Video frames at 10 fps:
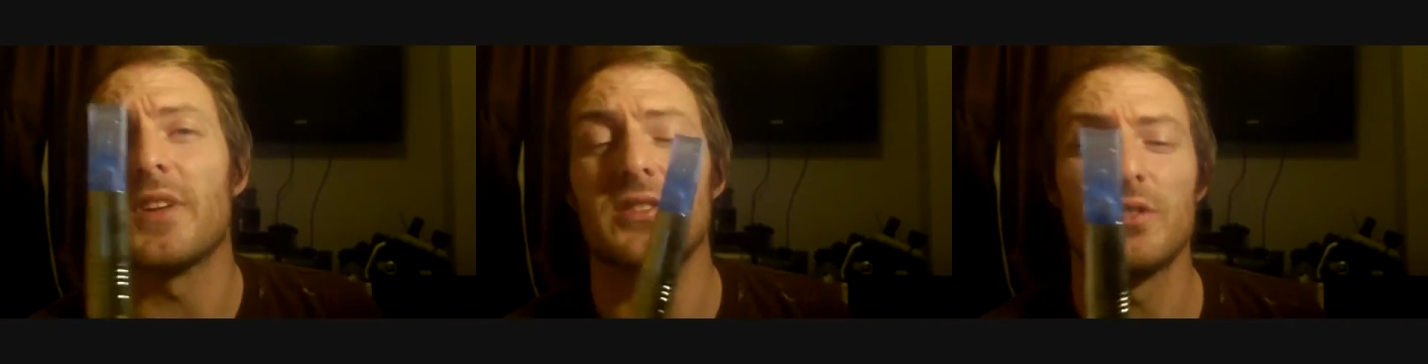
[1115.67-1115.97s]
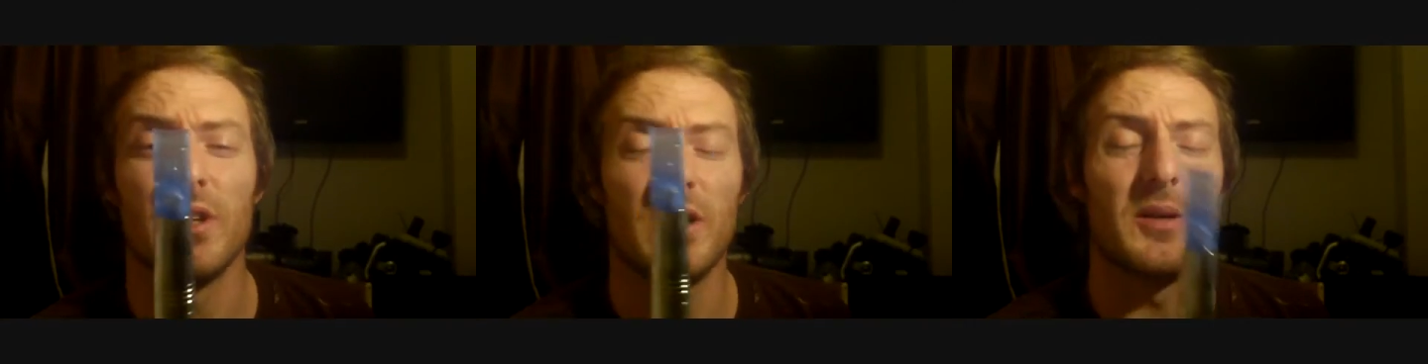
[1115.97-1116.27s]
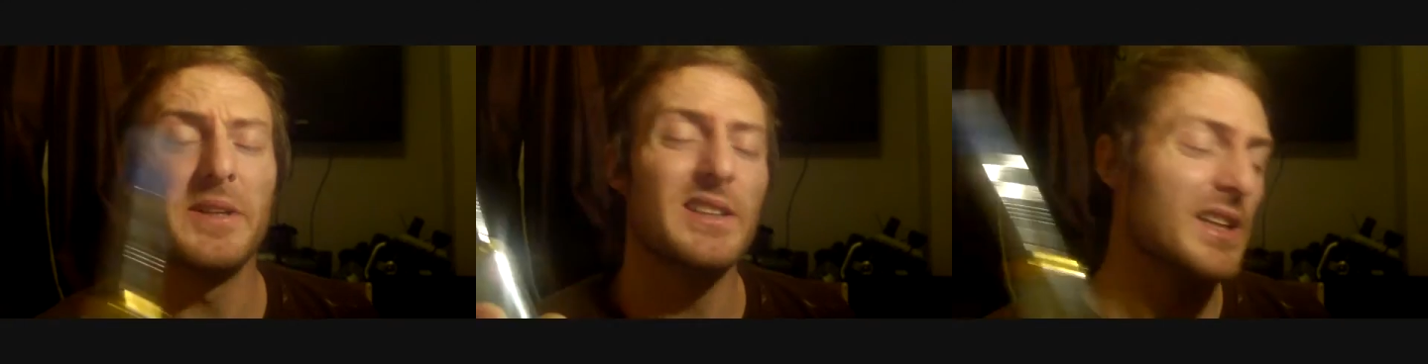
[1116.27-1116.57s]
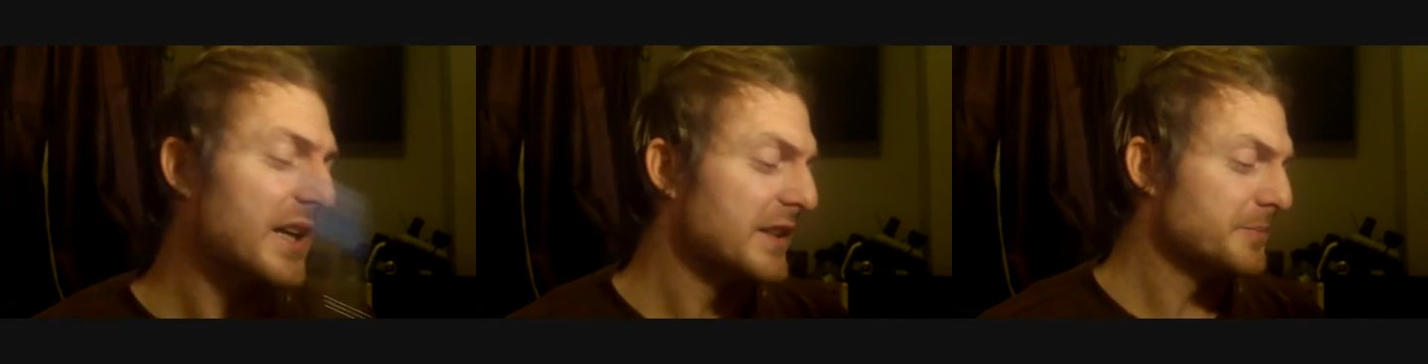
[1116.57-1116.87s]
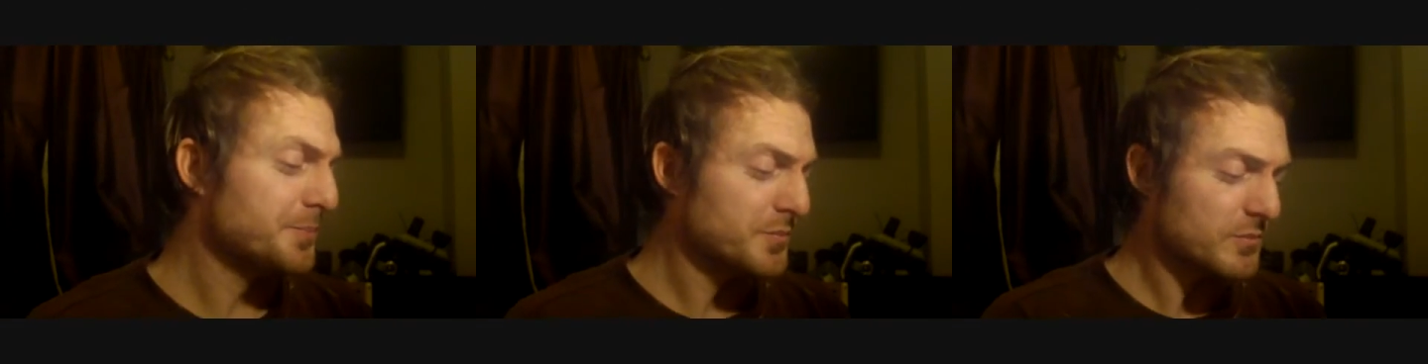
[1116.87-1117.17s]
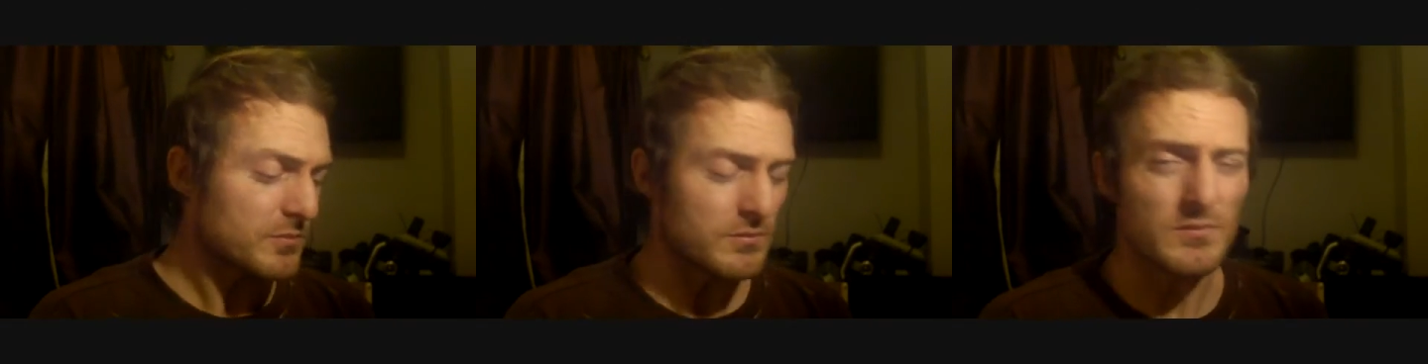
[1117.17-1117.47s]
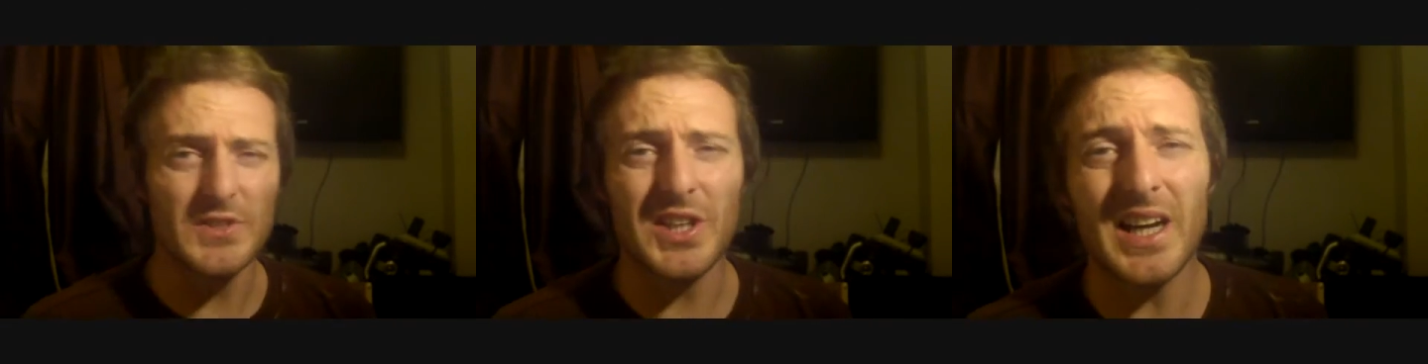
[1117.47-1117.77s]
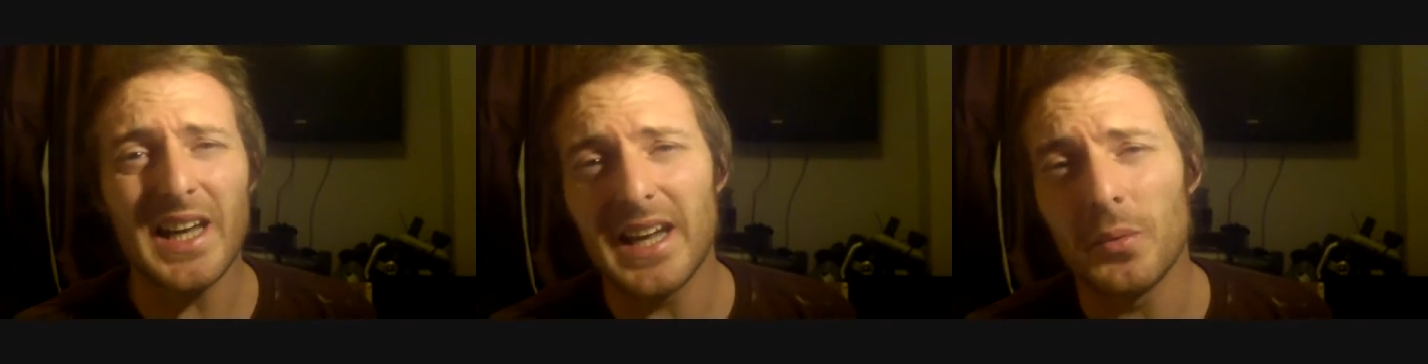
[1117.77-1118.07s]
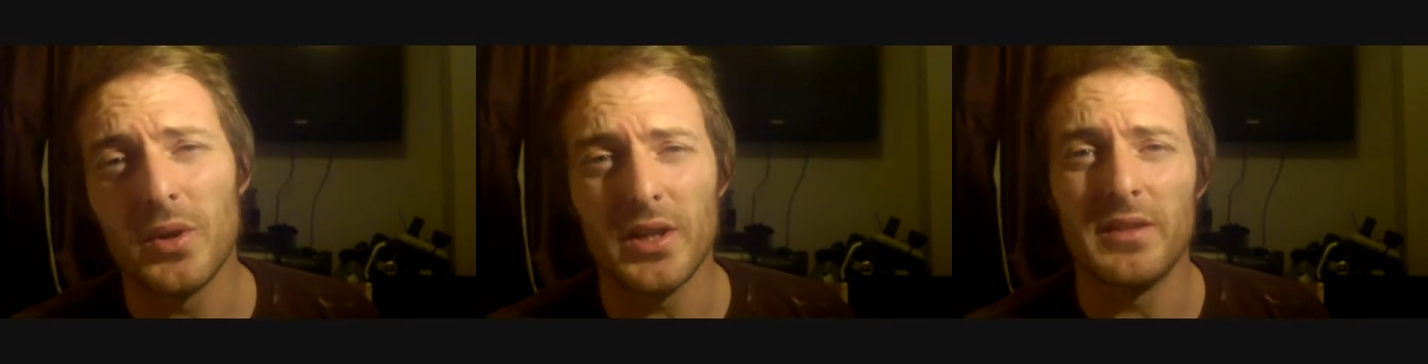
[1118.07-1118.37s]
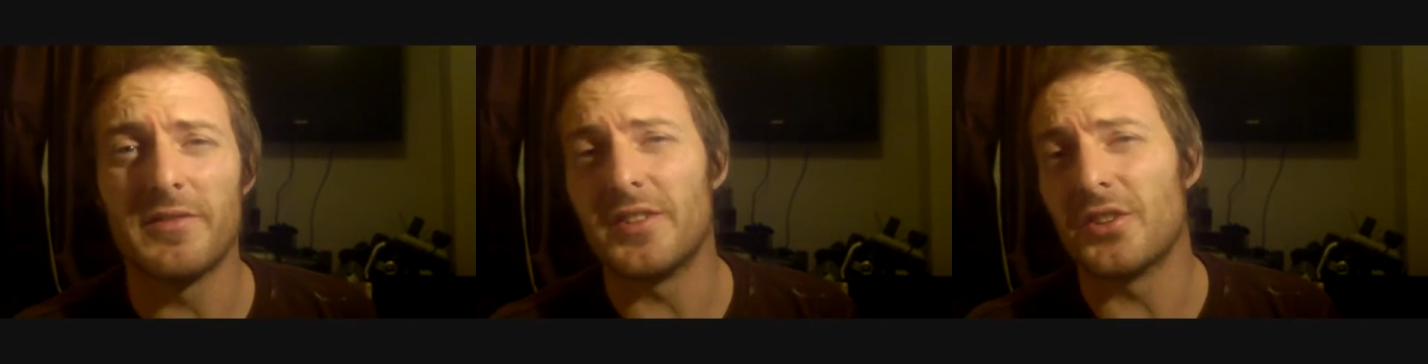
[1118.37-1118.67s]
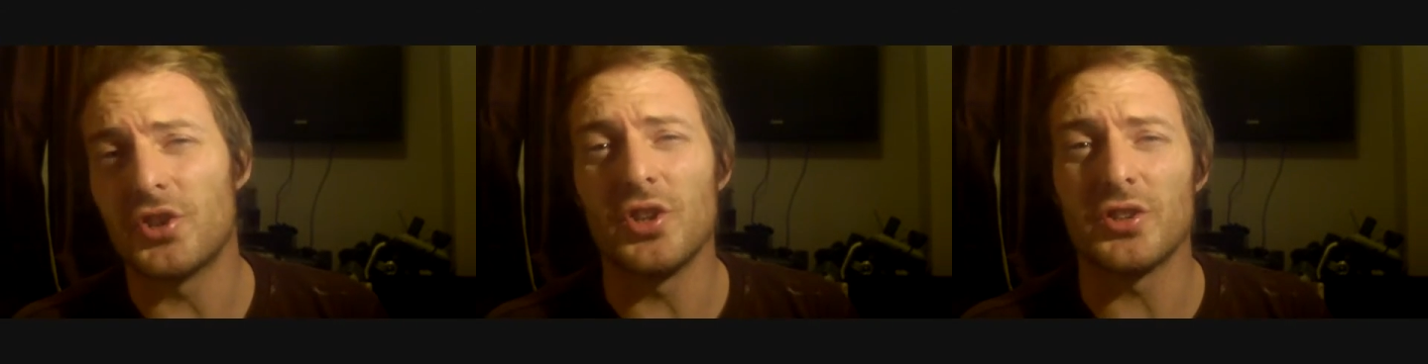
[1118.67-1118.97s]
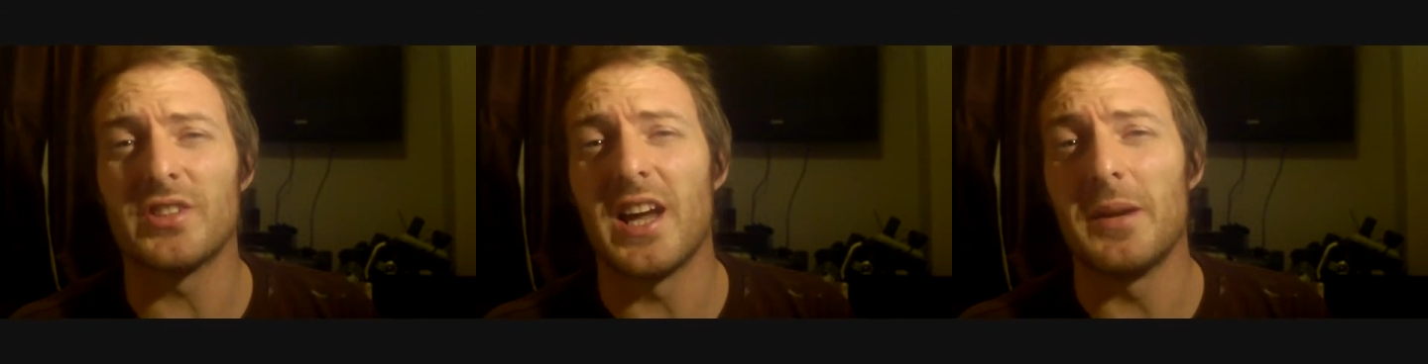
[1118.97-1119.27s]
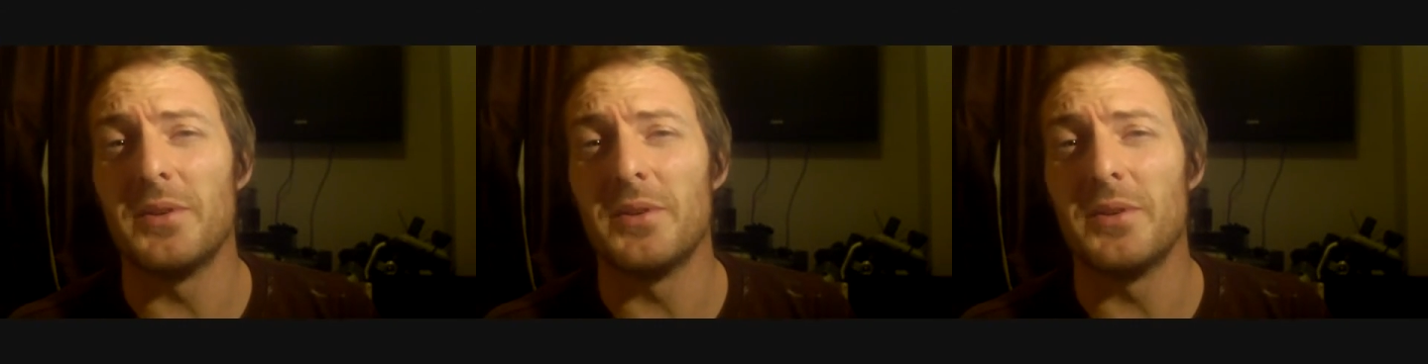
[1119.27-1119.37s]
So I mean, like, you can get it working for a short time,